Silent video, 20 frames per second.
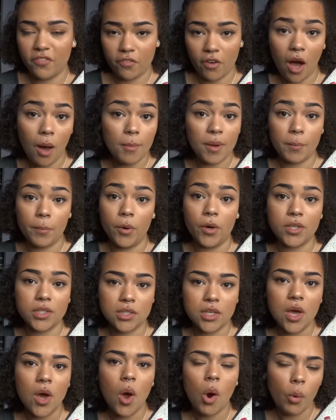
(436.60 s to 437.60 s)
comic
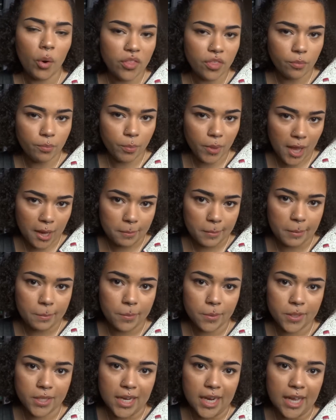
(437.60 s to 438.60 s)
books with Black
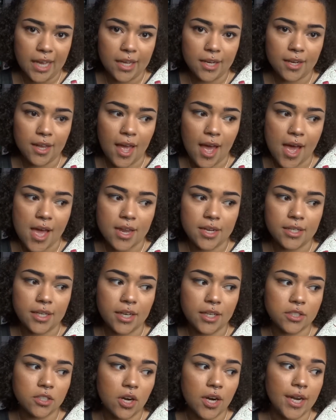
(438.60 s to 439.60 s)
people in it, and
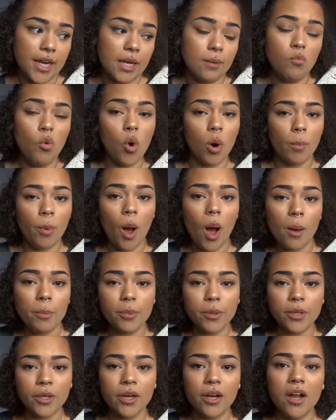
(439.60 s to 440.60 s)
it started getting more
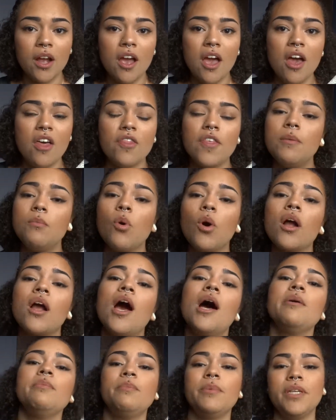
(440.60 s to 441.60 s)
popular, then more
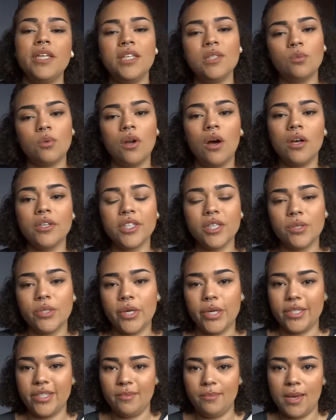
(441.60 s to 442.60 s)
companies would also
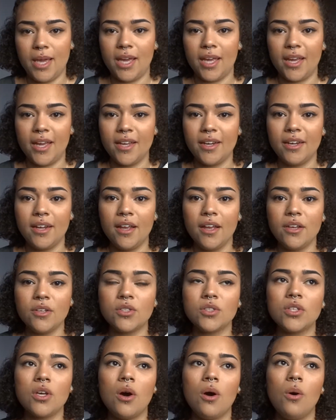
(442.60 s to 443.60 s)
start to make it.
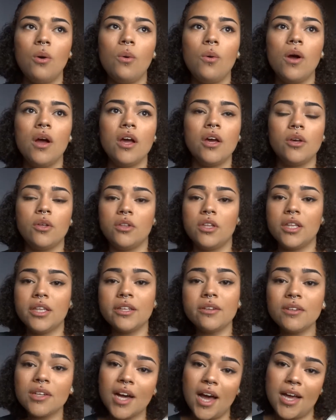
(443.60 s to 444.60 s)
So the
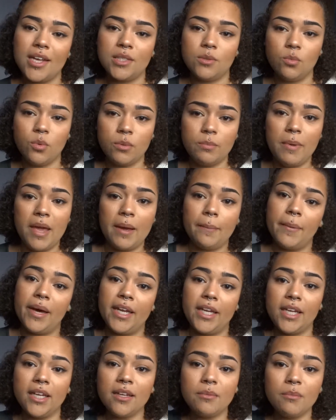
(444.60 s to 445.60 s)
little guys would make
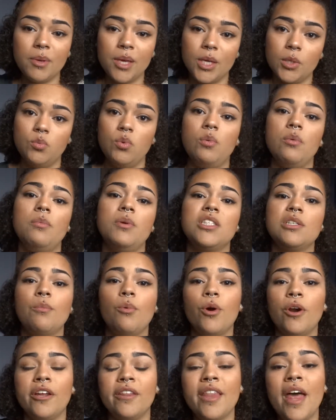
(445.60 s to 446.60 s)
money because we would be
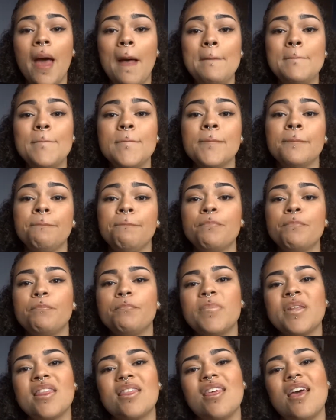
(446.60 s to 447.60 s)
supporting them,
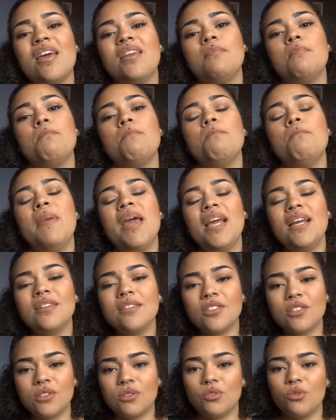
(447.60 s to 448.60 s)
but then
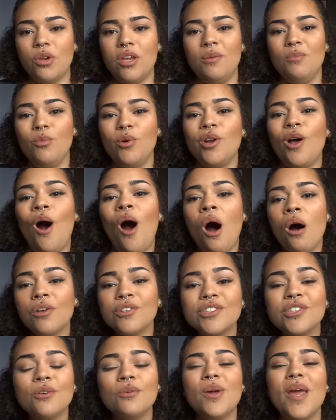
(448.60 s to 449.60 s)
mainstream would
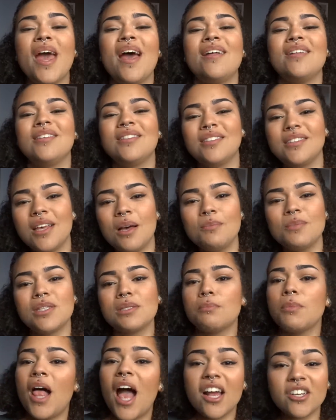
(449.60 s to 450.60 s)
also get some
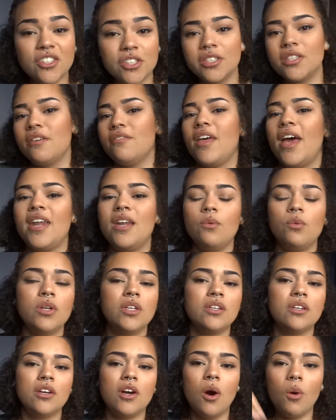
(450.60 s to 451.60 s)
splashes of that. It
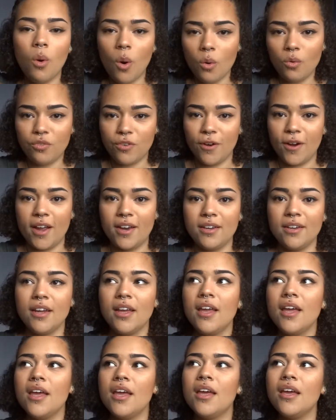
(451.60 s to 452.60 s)
would go over,
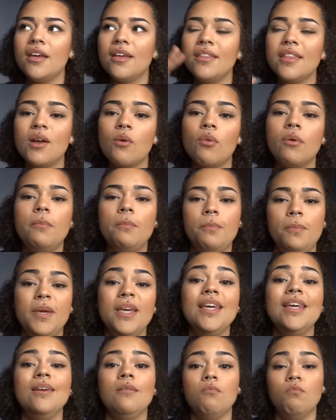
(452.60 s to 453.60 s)
and there would
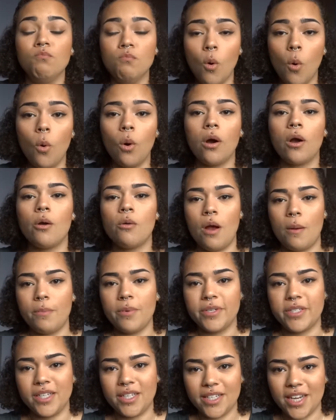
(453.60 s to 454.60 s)
be more
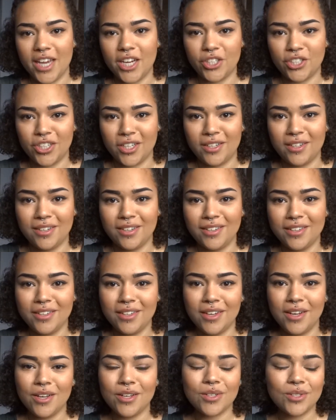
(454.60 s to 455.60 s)
representation.
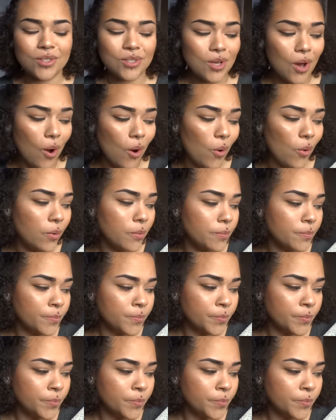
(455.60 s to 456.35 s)
So